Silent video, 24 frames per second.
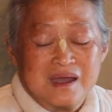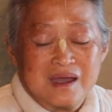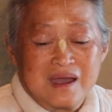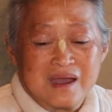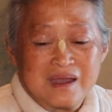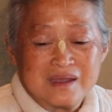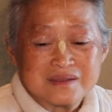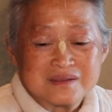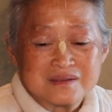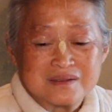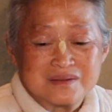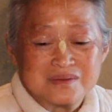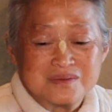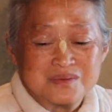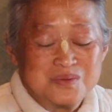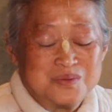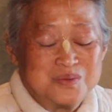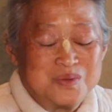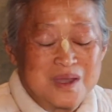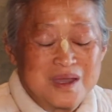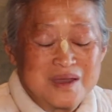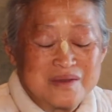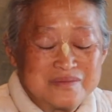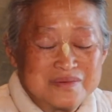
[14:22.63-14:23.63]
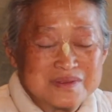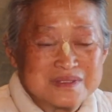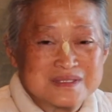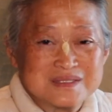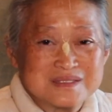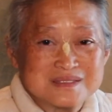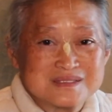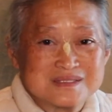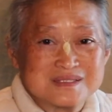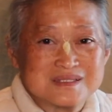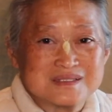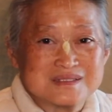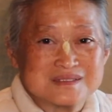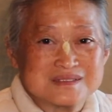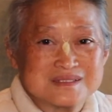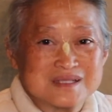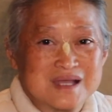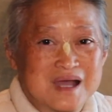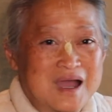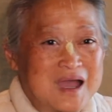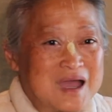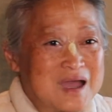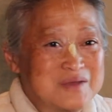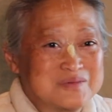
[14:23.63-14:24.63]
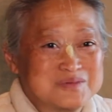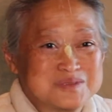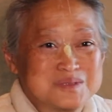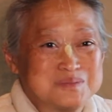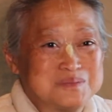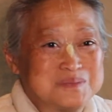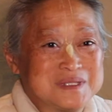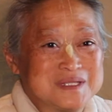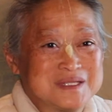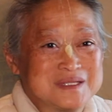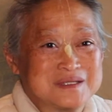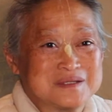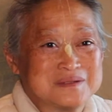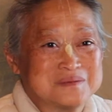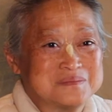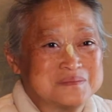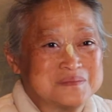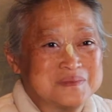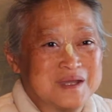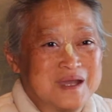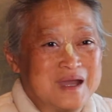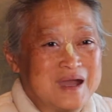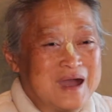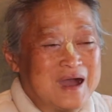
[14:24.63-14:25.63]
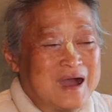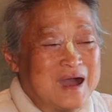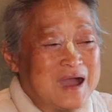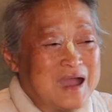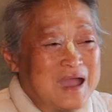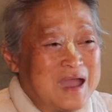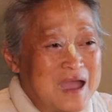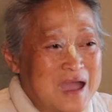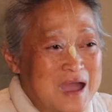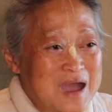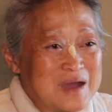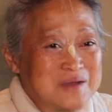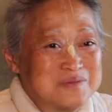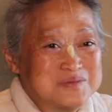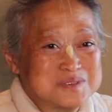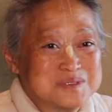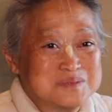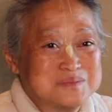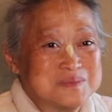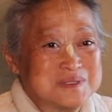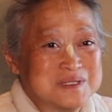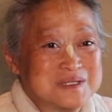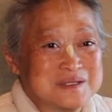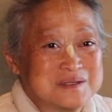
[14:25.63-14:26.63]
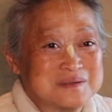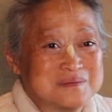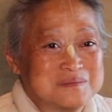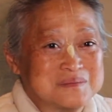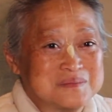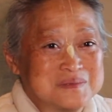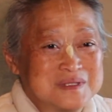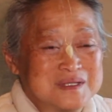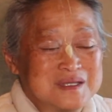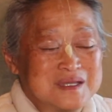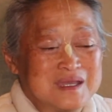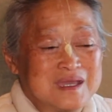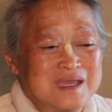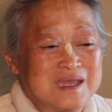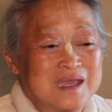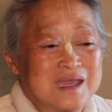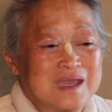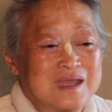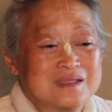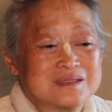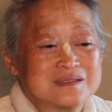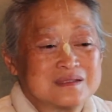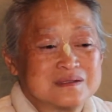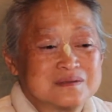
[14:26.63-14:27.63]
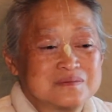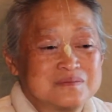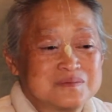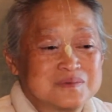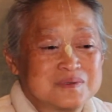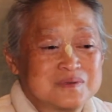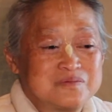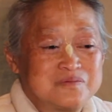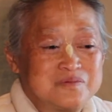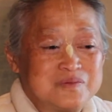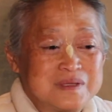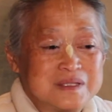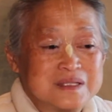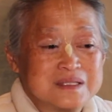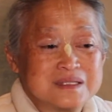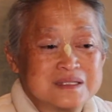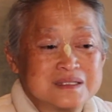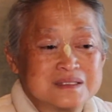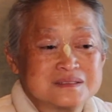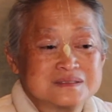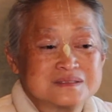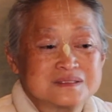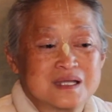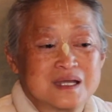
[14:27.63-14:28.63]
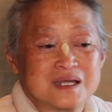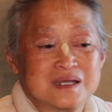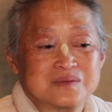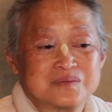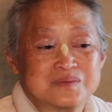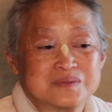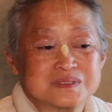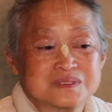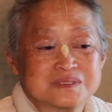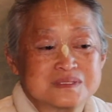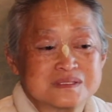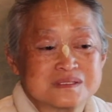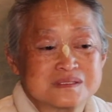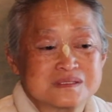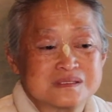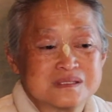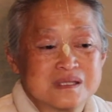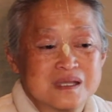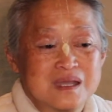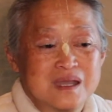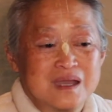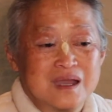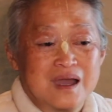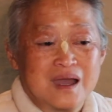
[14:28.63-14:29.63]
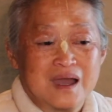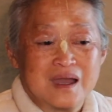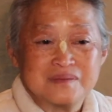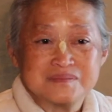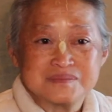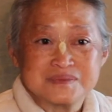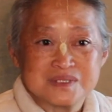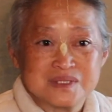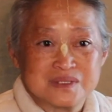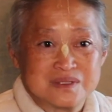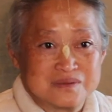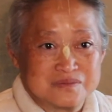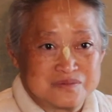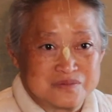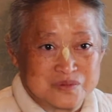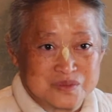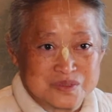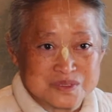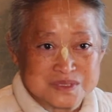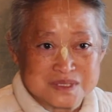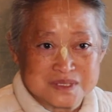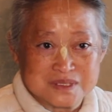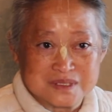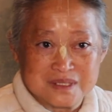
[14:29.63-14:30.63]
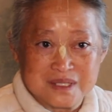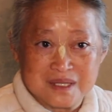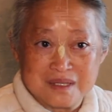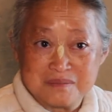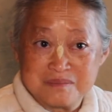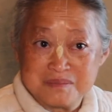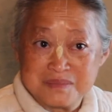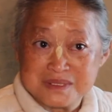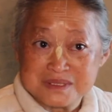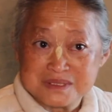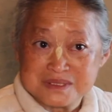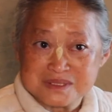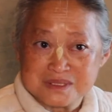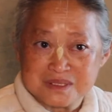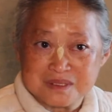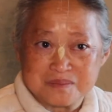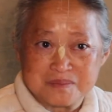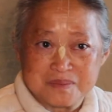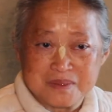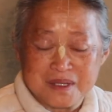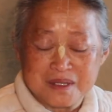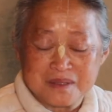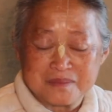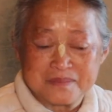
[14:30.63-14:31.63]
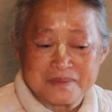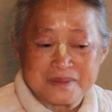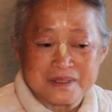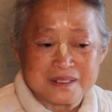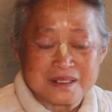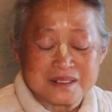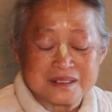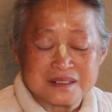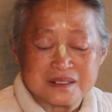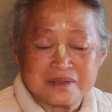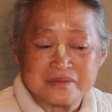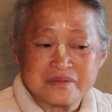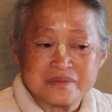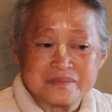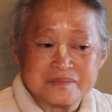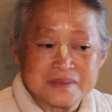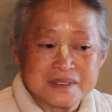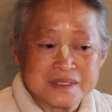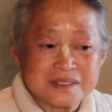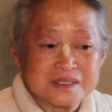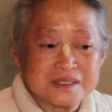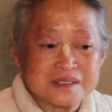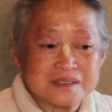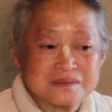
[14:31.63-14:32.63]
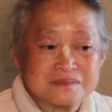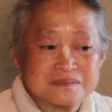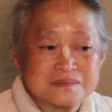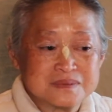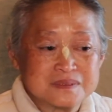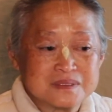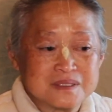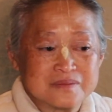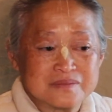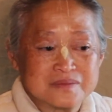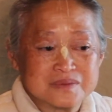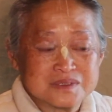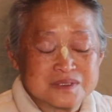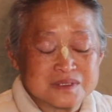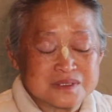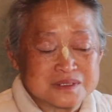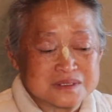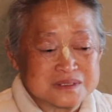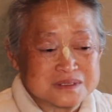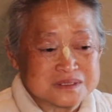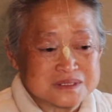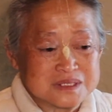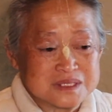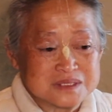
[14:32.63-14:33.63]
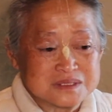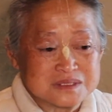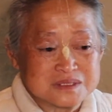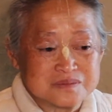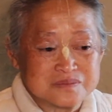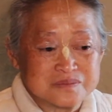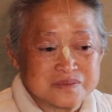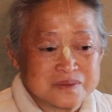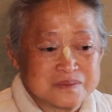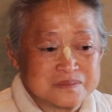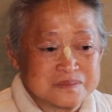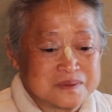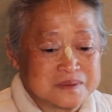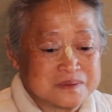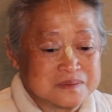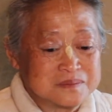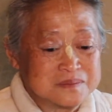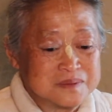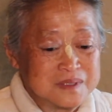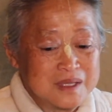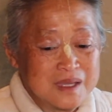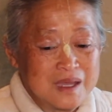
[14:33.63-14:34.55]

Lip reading: I thought, whoever this is, I have to meet him. I have to meet him. And the feeling inside was, I'm so unfortunate, I missed Srila Prabhupada. I never met him, never took any station from him.